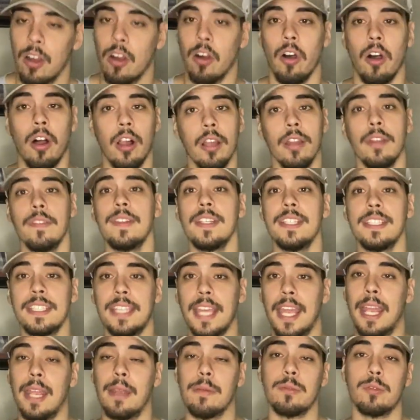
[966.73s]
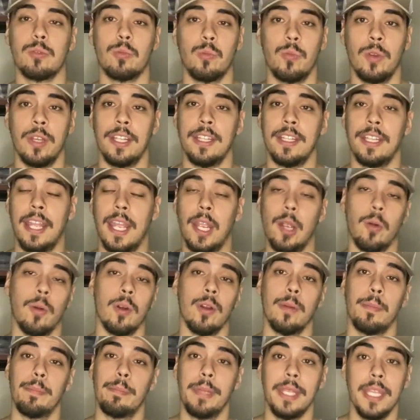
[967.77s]
All of these games, when there were
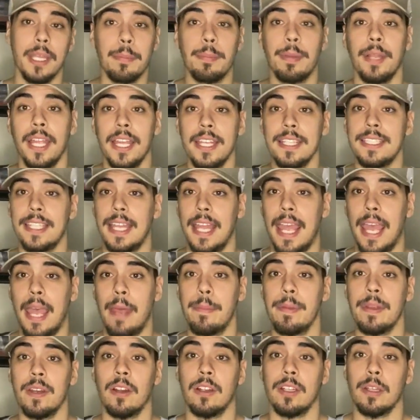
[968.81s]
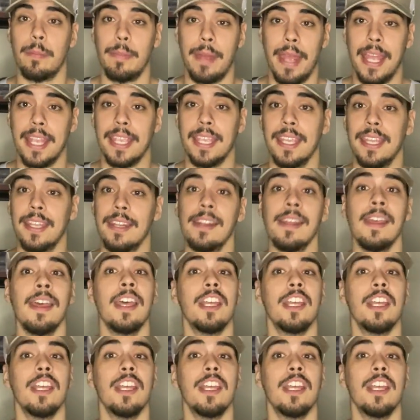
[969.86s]
big plays that happened on the back end,